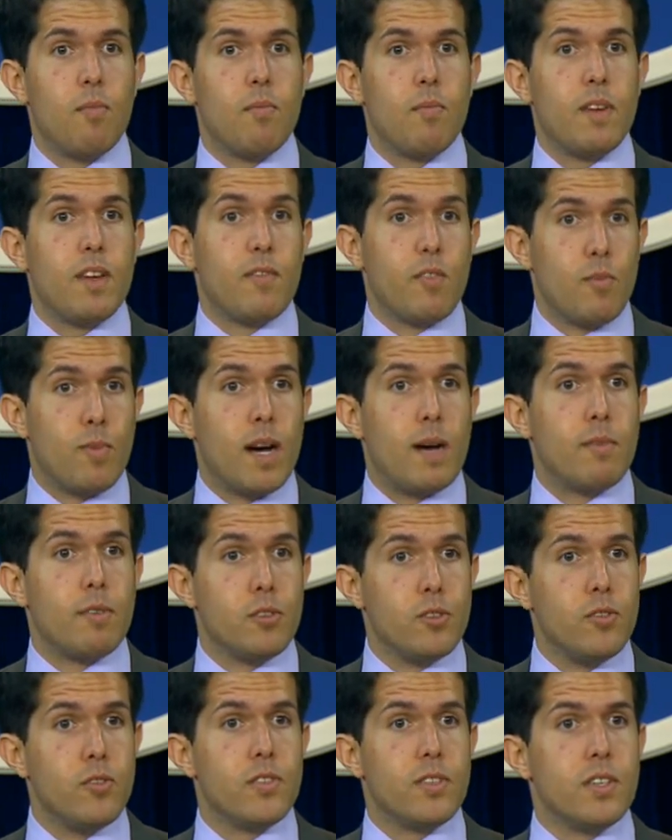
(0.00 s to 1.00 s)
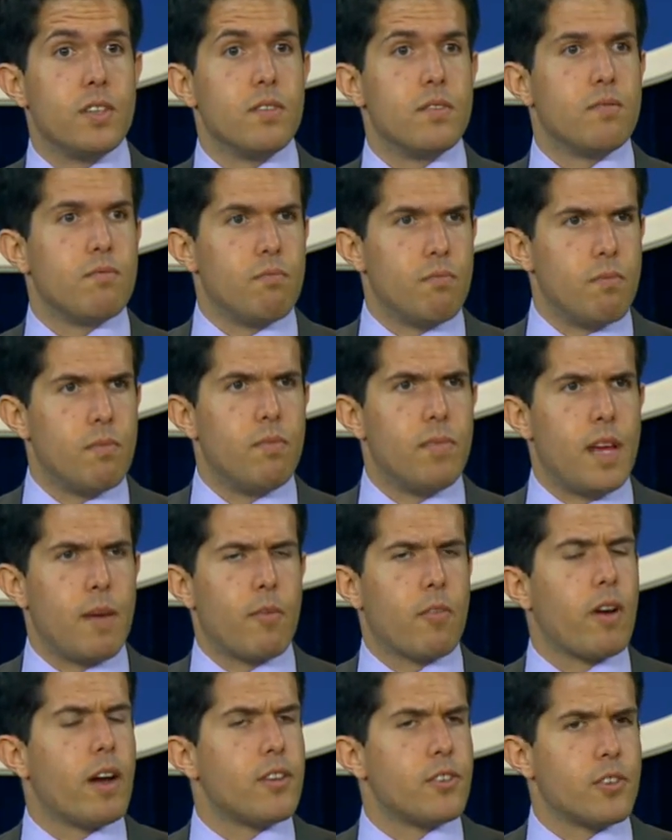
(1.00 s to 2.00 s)
If Obama loses,
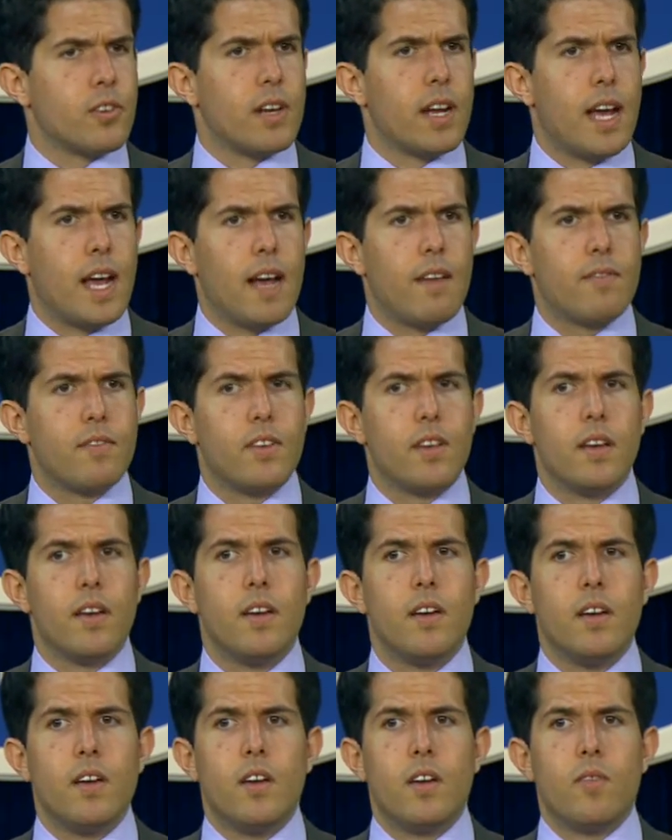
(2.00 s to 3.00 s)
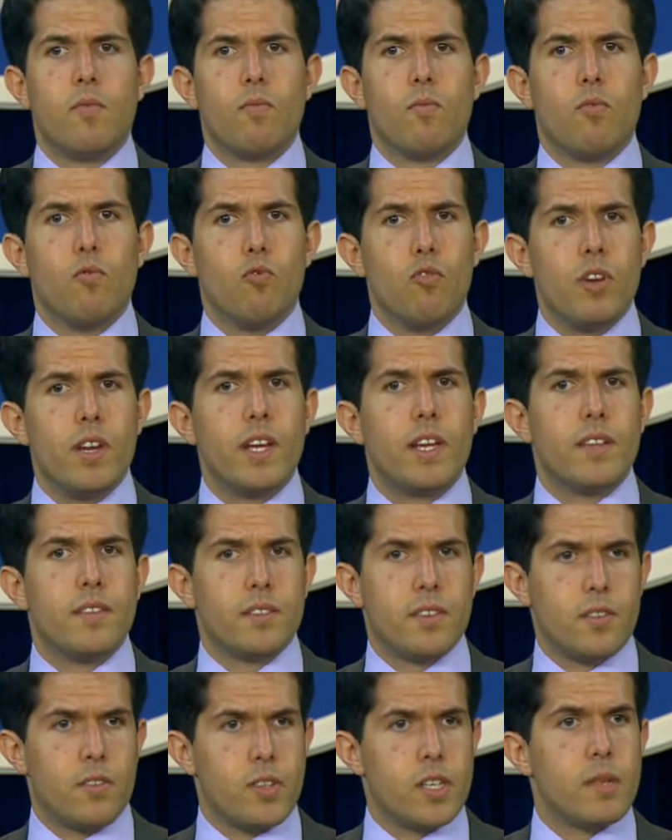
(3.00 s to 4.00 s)
Democrats are going to have to
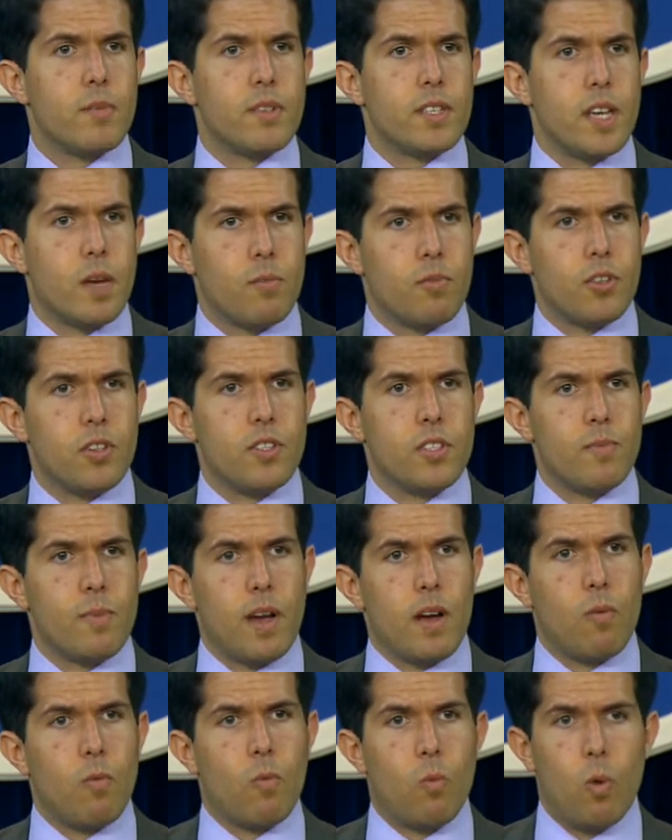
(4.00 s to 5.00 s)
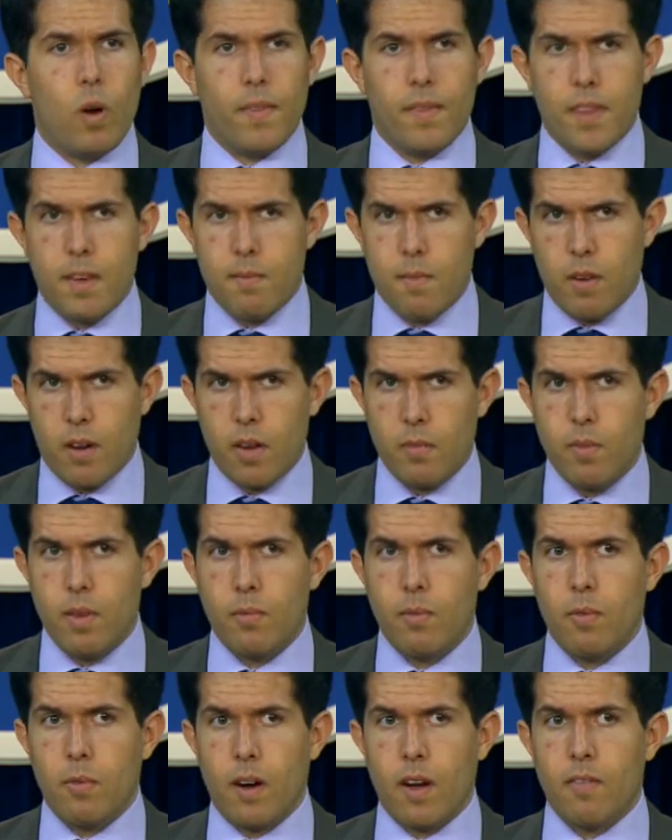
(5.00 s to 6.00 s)
reconsider some assumptions about what the American
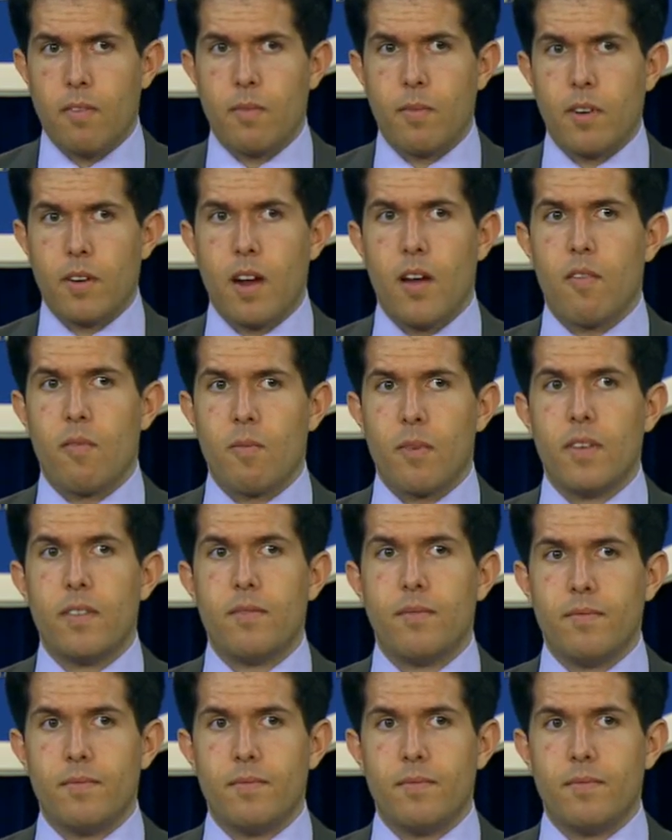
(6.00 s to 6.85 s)
people want from their government.